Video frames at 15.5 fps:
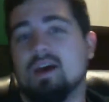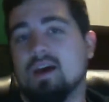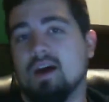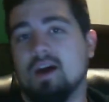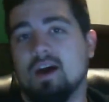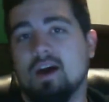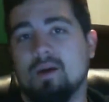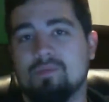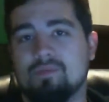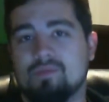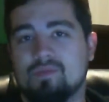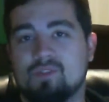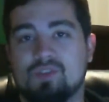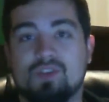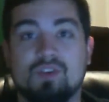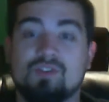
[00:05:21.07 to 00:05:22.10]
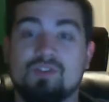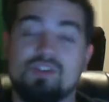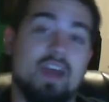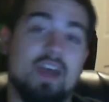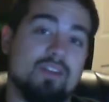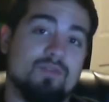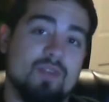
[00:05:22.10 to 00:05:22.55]
so you can
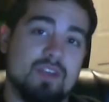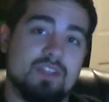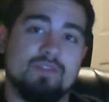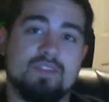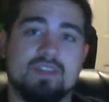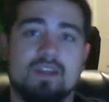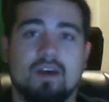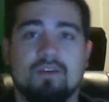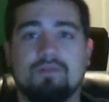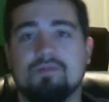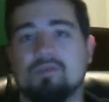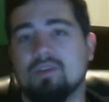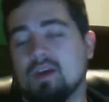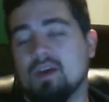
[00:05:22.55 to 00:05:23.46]
check out the rest of the stuff.